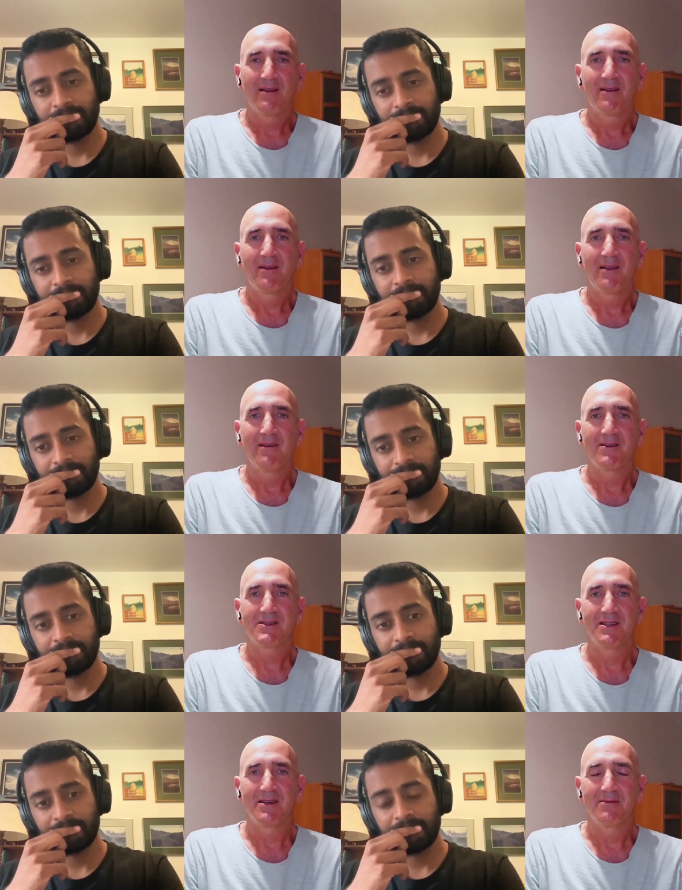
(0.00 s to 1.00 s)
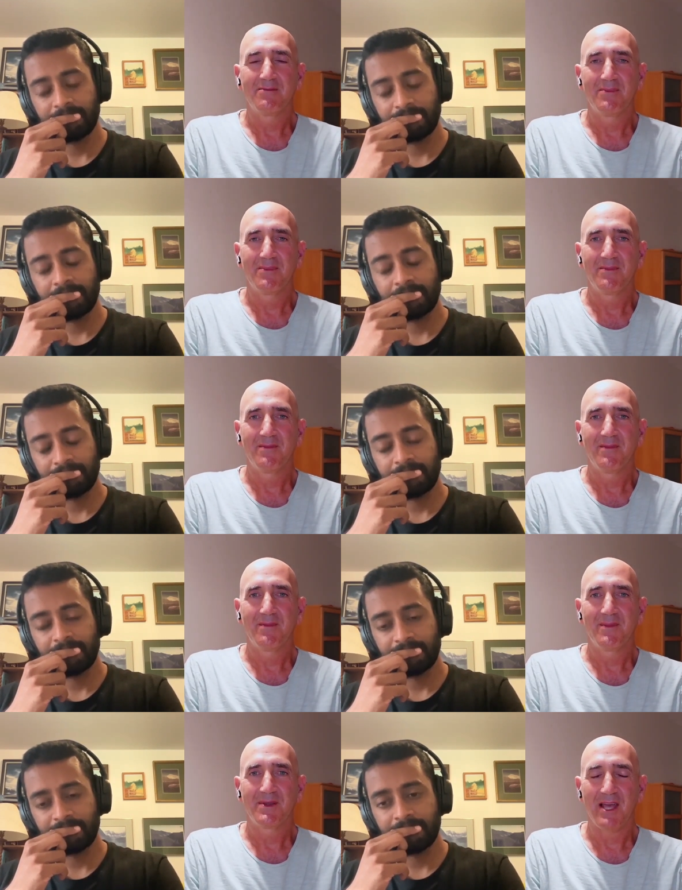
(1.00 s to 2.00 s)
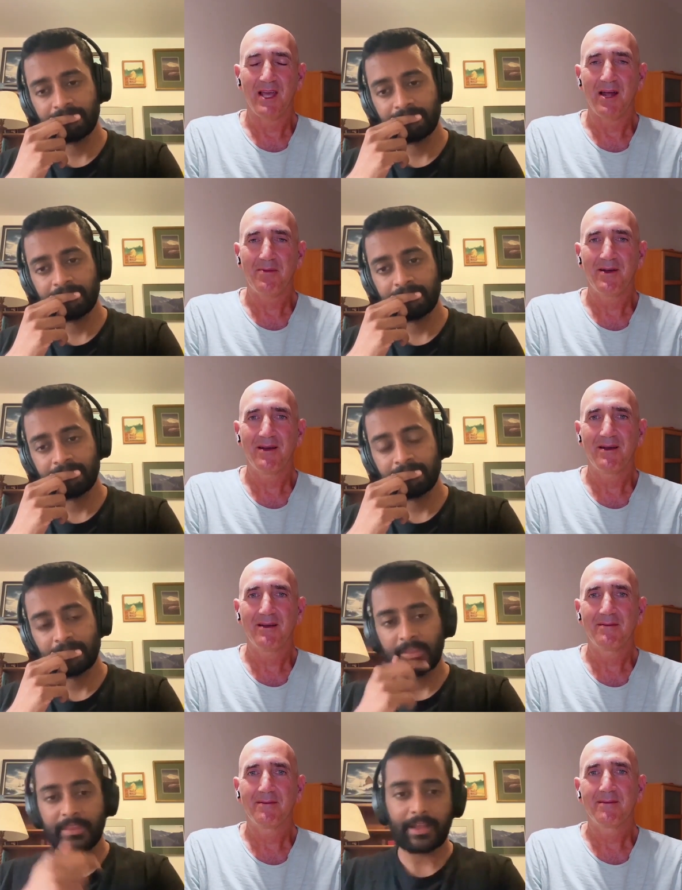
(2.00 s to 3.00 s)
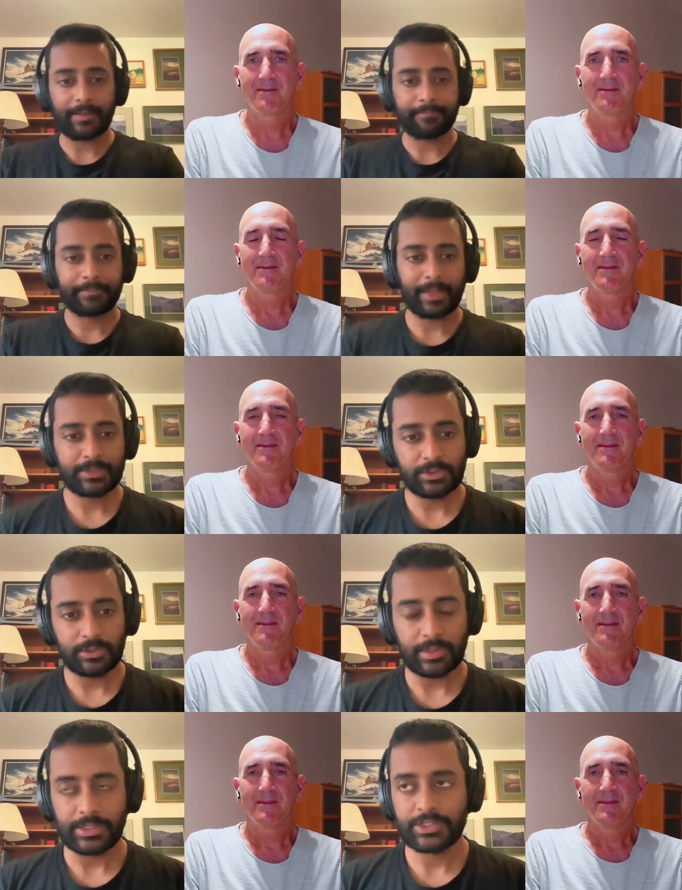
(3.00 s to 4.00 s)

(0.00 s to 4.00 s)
Speaker 1: give us the, the setup?
Speaker 2: Yeah, absolutely.